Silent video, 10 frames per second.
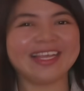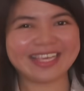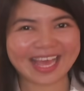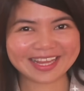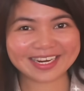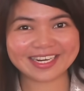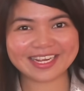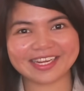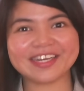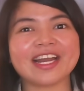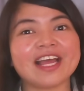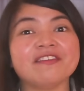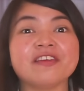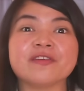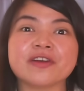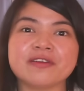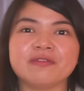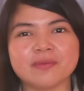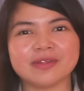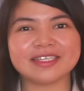Katherine here, I've been working
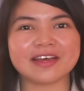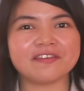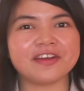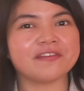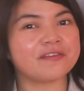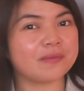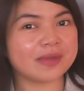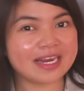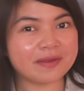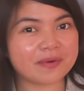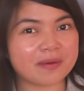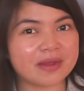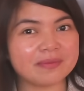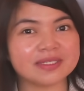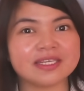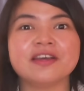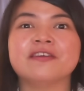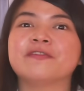with people suffering from kidney problems